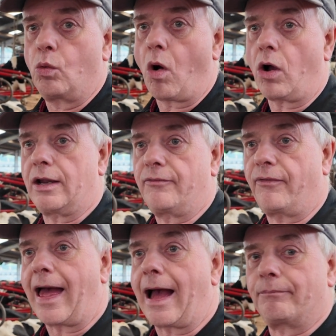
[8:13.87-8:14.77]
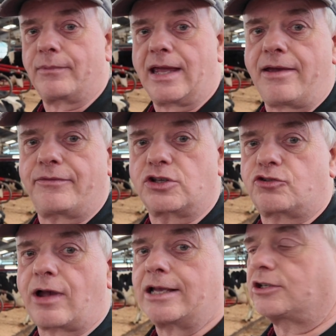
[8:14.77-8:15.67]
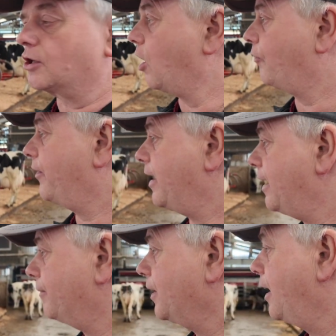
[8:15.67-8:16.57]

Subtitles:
walking flat, even strides on all feet.